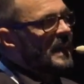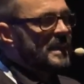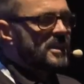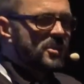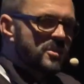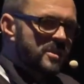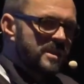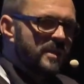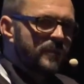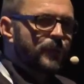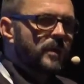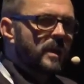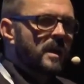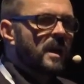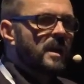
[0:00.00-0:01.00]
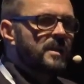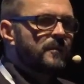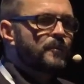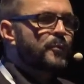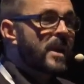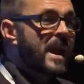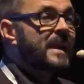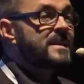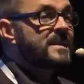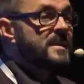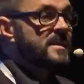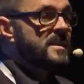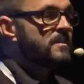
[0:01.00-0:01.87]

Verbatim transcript: It's just a different kind of practice.